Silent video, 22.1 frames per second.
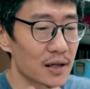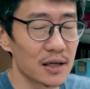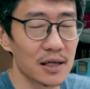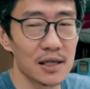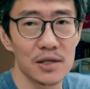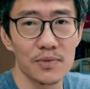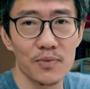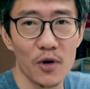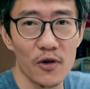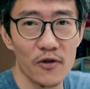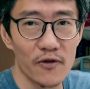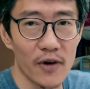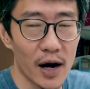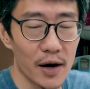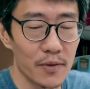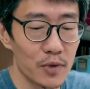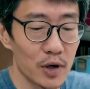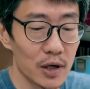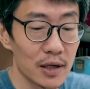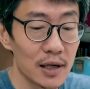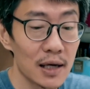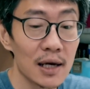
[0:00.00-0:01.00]
it's more
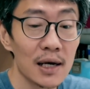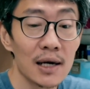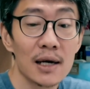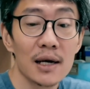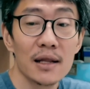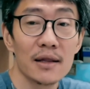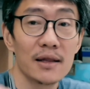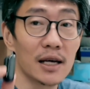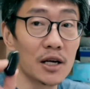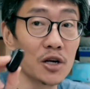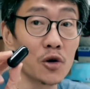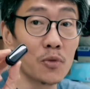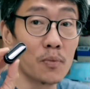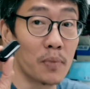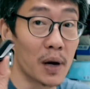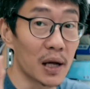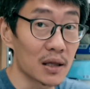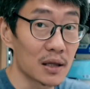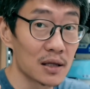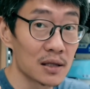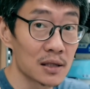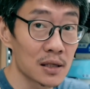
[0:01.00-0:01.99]
vibrant. There are no
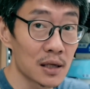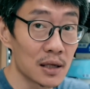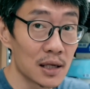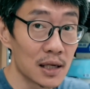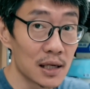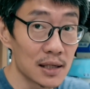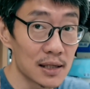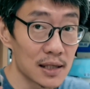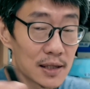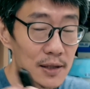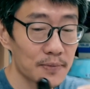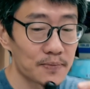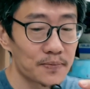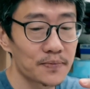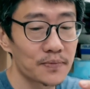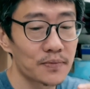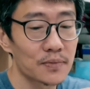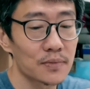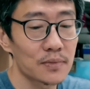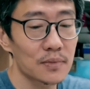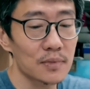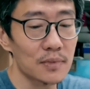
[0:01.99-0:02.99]
buttons on this.
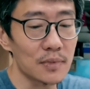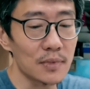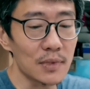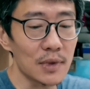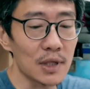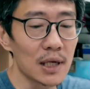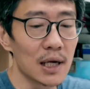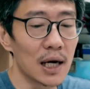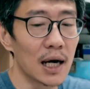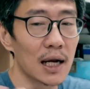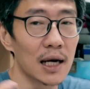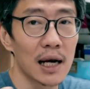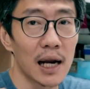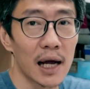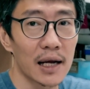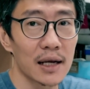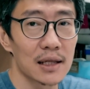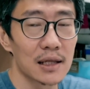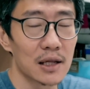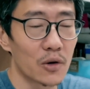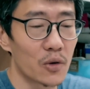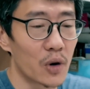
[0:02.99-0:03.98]

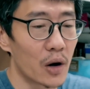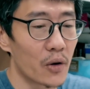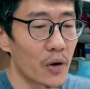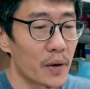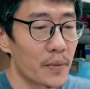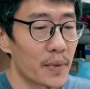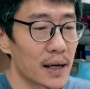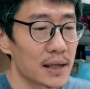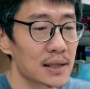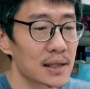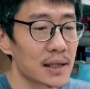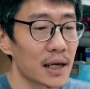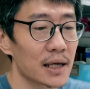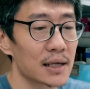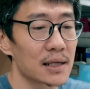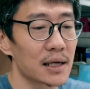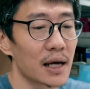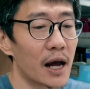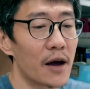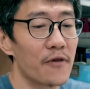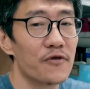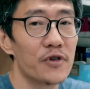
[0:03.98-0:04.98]
Unlike the Huawei Band 6,
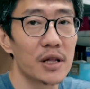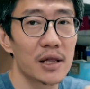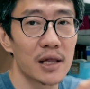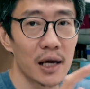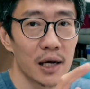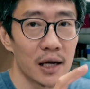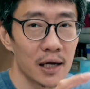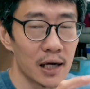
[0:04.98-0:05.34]
everything